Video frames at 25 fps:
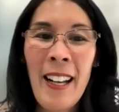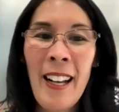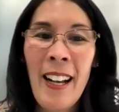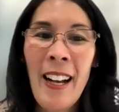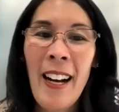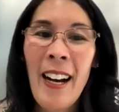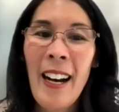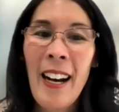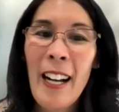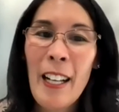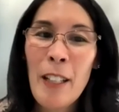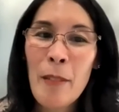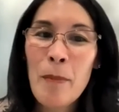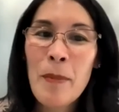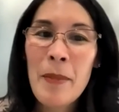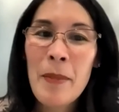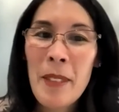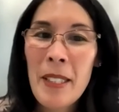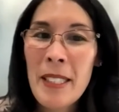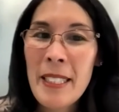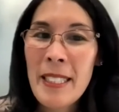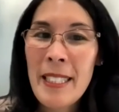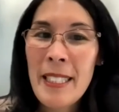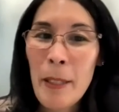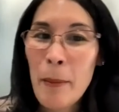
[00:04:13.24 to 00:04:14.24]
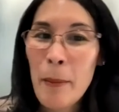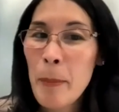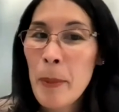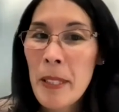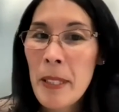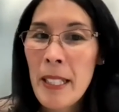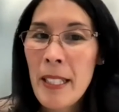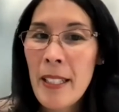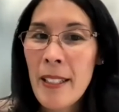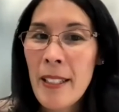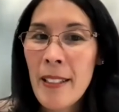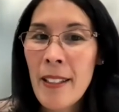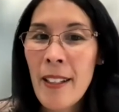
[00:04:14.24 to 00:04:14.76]
I'm
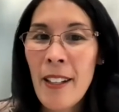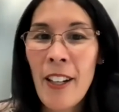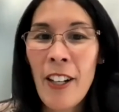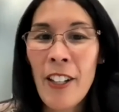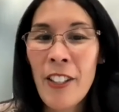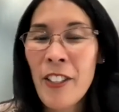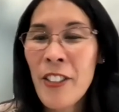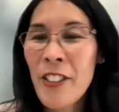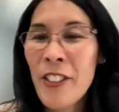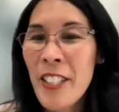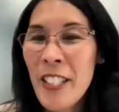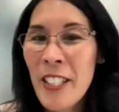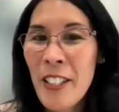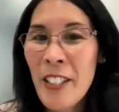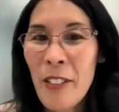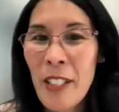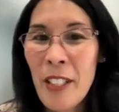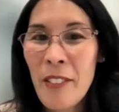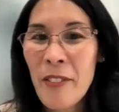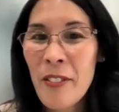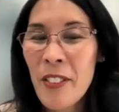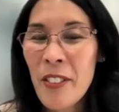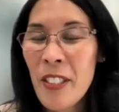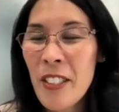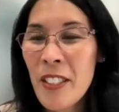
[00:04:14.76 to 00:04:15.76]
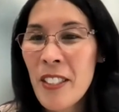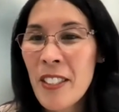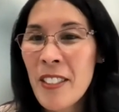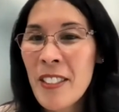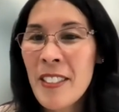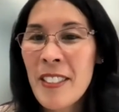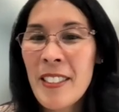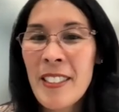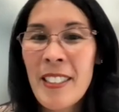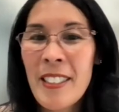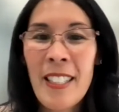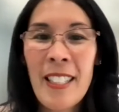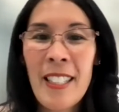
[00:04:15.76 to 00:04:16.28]
deeply honored and grateful
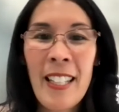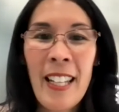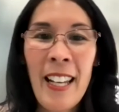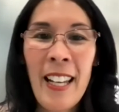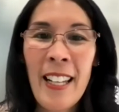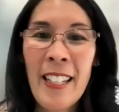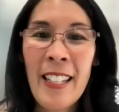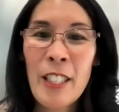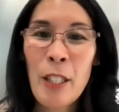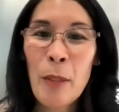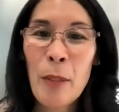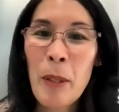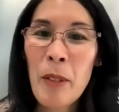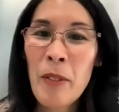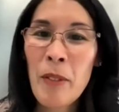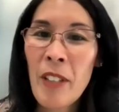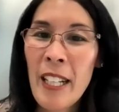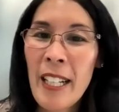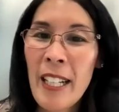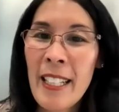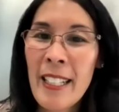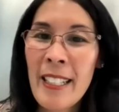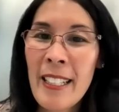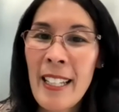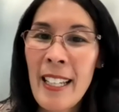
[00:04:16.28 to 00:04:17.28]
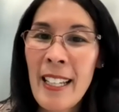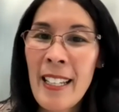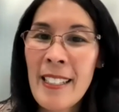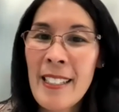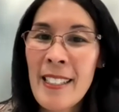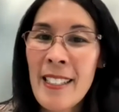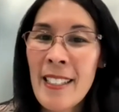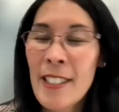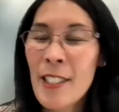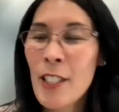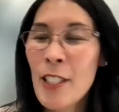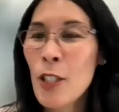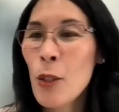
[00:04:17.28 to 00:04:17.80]
today to be recognized
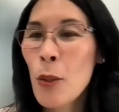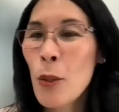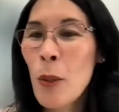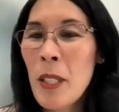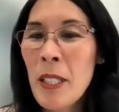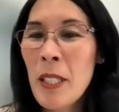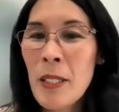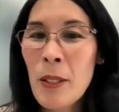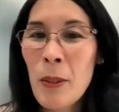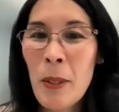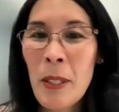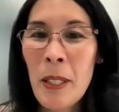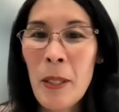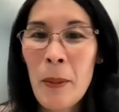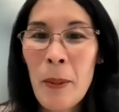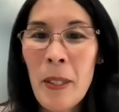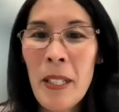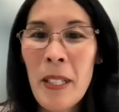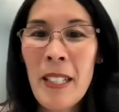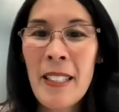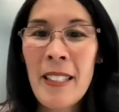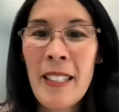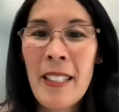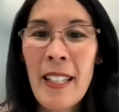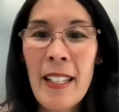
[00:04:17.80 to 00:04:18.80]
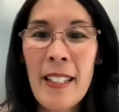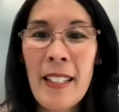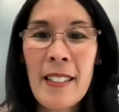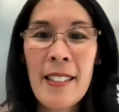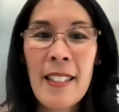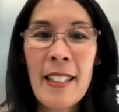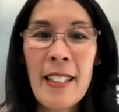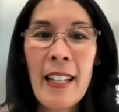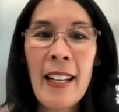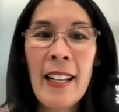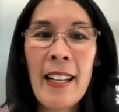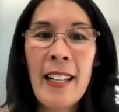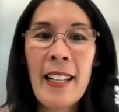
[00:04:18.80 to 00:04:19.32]
as the 2021
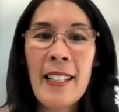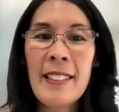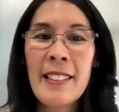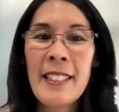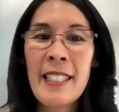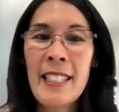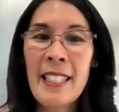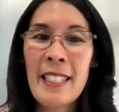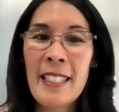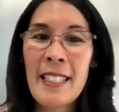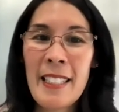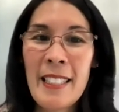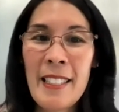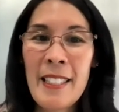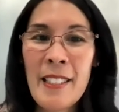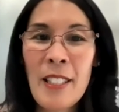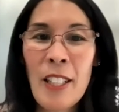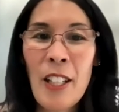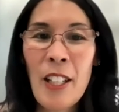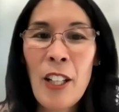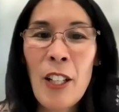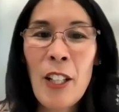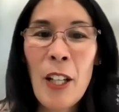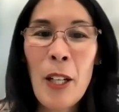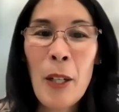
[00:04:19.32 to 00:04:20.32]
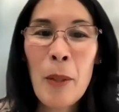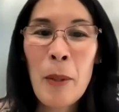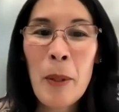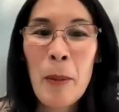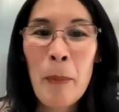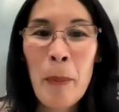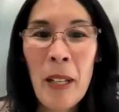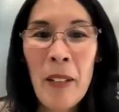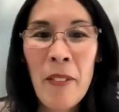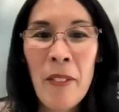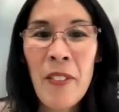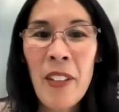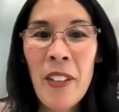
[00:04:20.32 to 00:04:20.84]
SCI Idealist, along with my
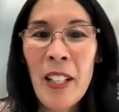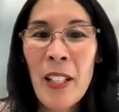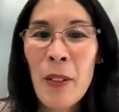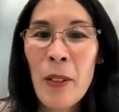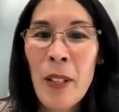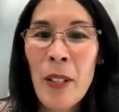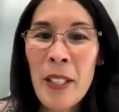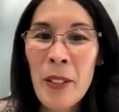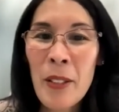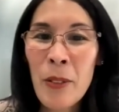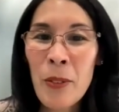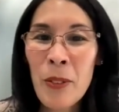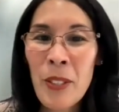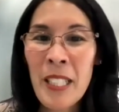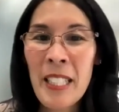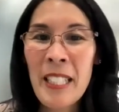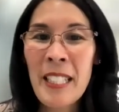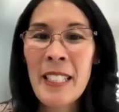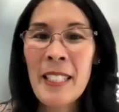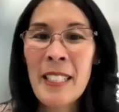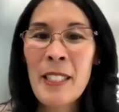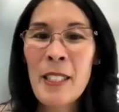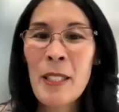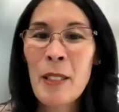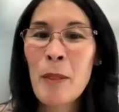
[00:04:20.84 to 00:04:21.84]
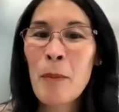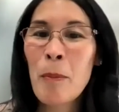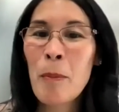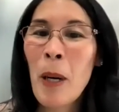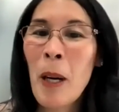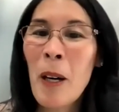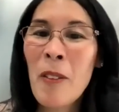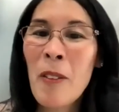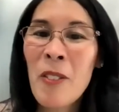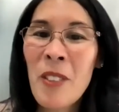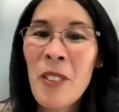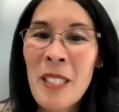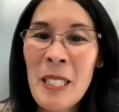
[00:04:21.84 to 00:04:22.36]
fellow honorees, Paul
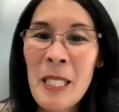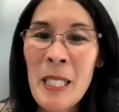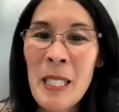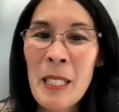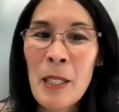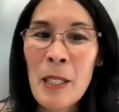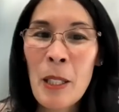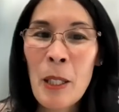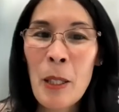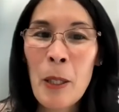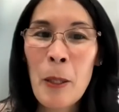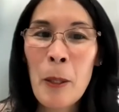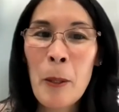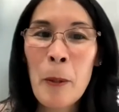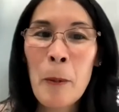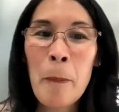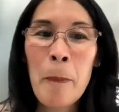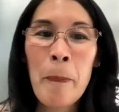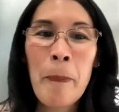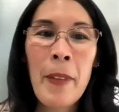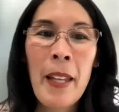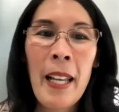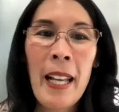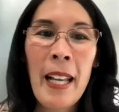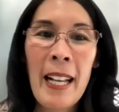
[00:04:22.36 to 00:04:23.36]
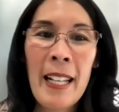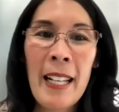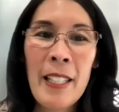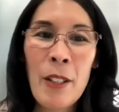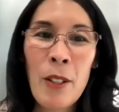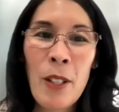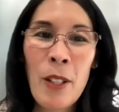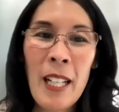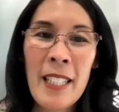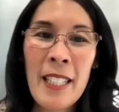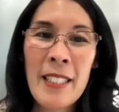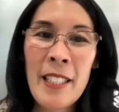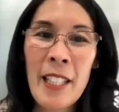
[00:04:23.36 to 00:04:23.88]
Francisco and
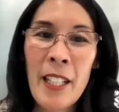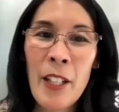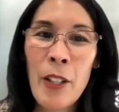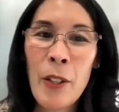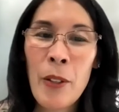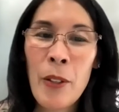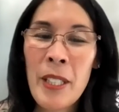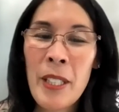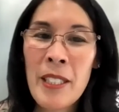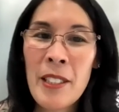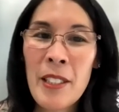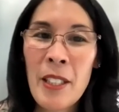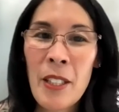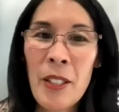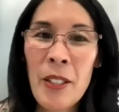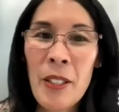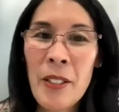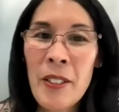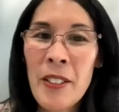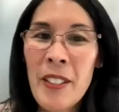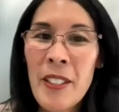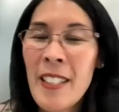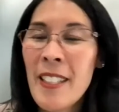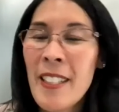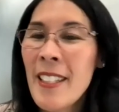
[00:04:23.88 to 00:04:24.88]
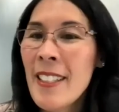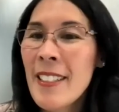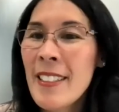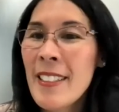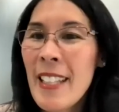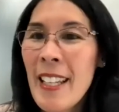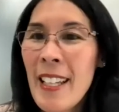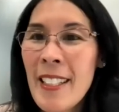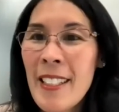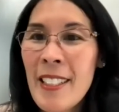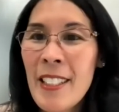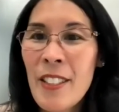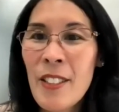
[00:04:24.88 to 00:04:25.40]
Yolanda Coentro.
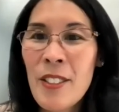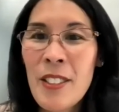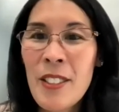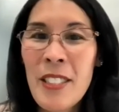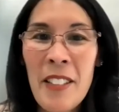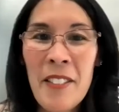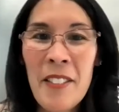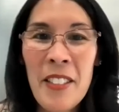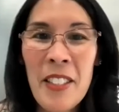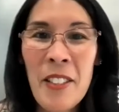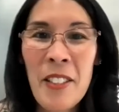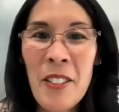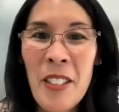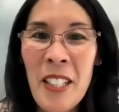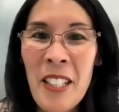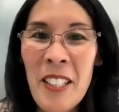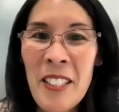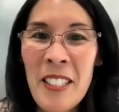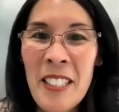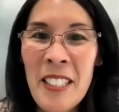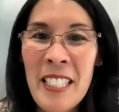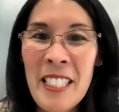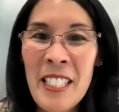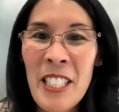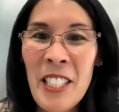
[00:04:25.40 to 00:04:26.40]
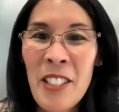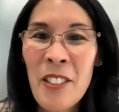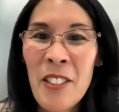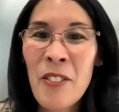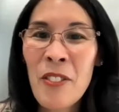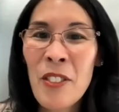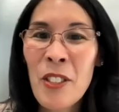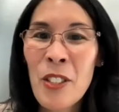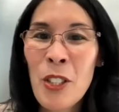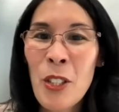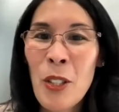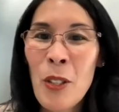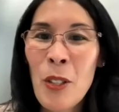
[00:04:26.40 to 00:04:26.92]
Thank you, David Crowley, Jennifer
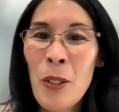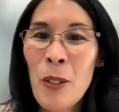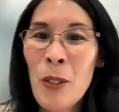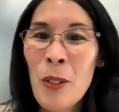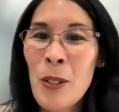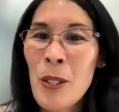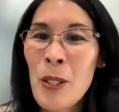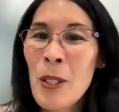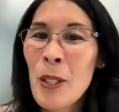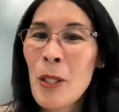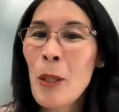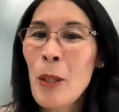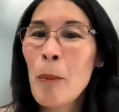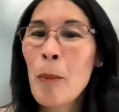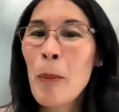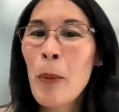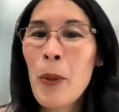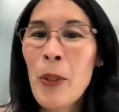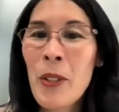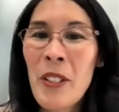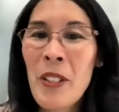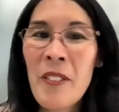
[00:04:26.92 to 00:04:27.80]
Jones, the board of